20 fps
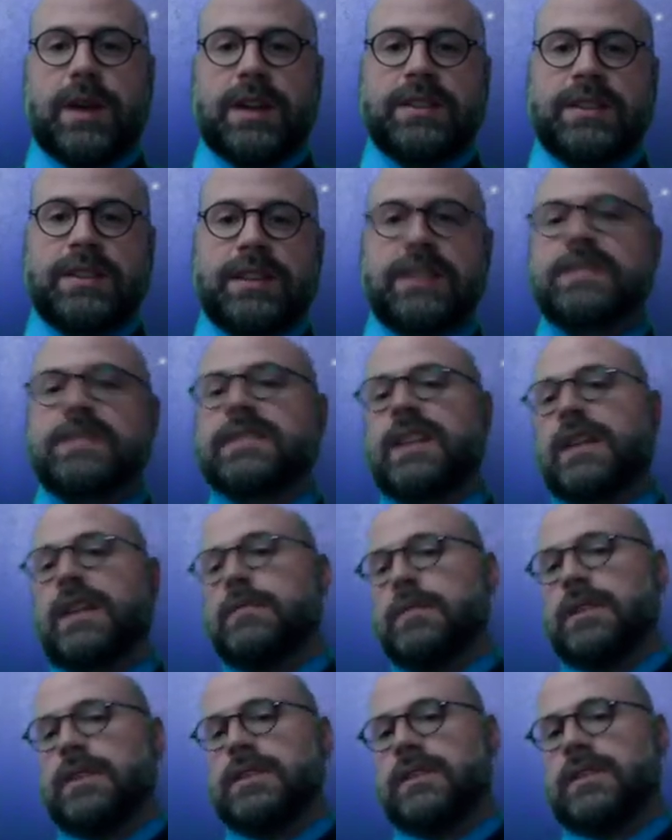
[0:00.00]
to the
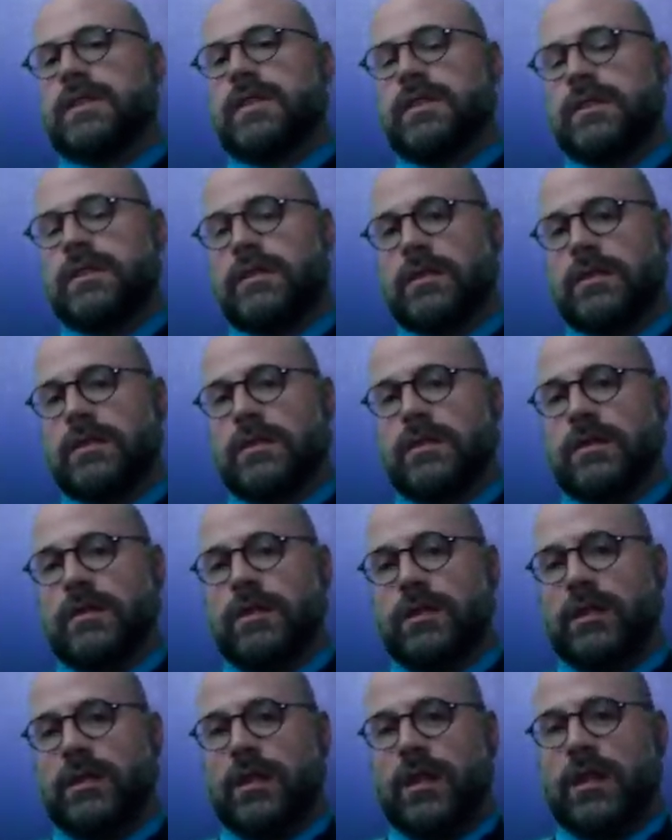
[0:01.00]
assignment
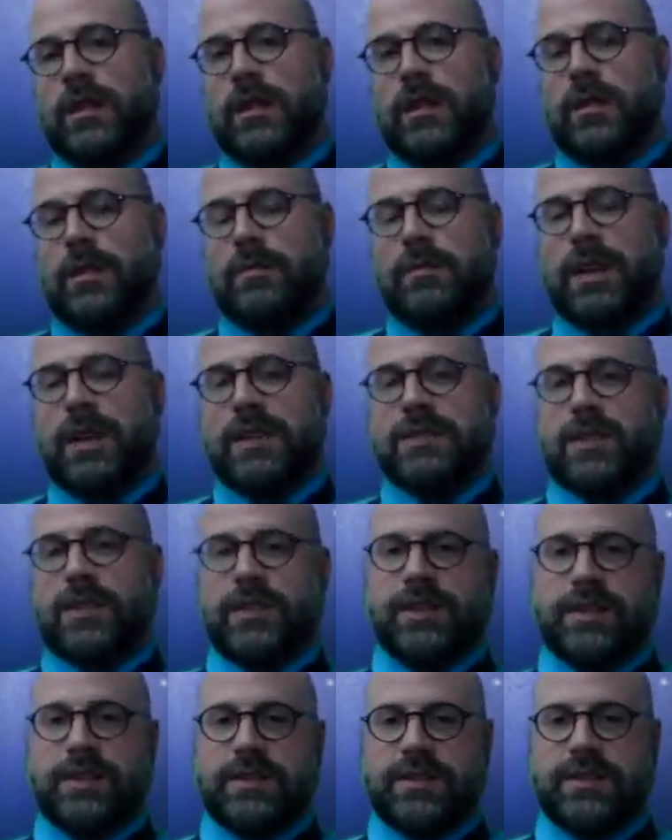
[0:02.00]
based on
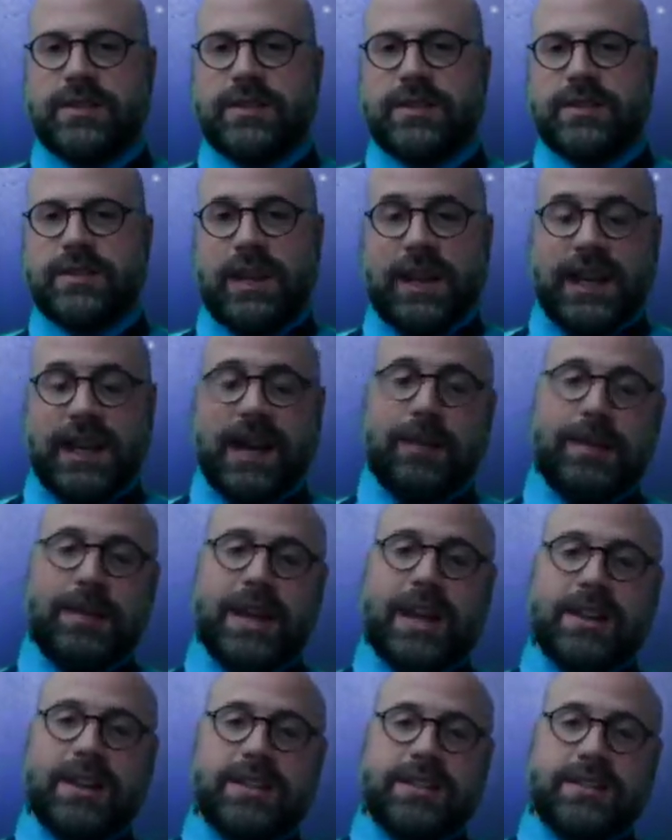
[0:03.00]
this. And I'll be
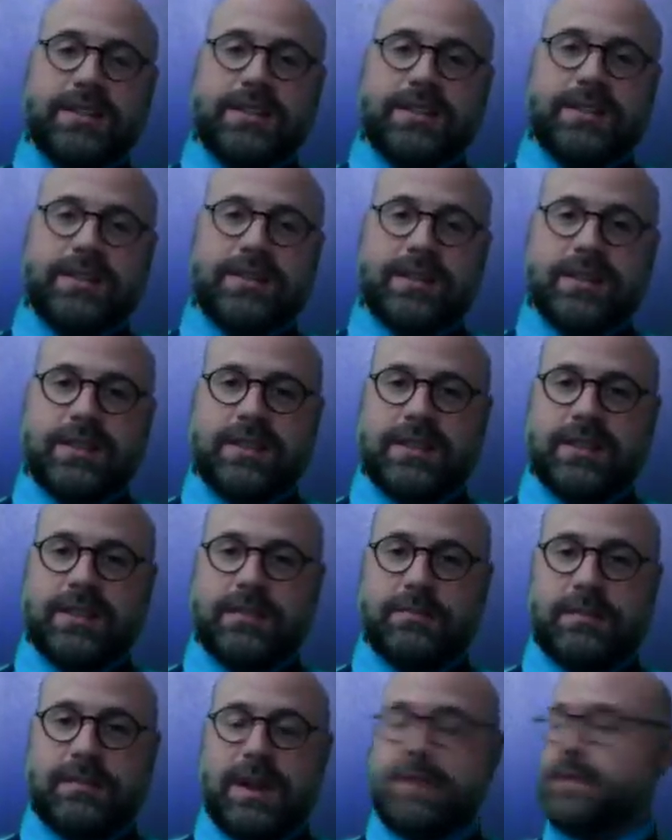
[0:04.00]
honest,
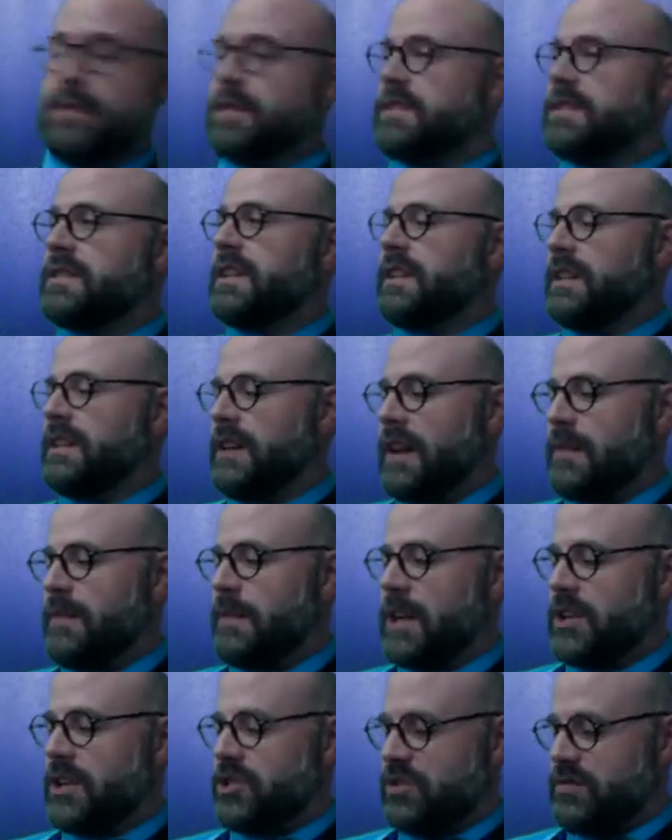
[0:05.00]
my first thing that I
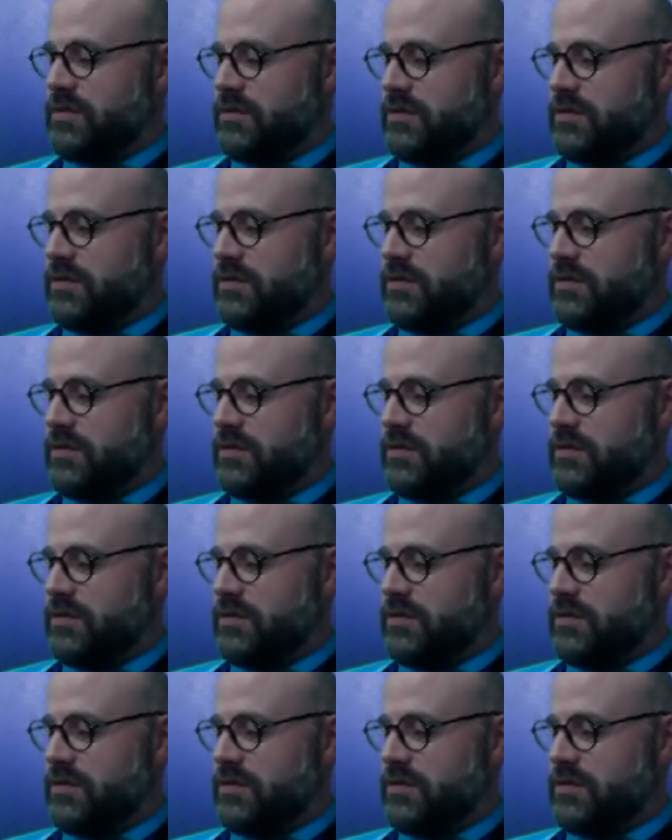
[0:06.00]
imagine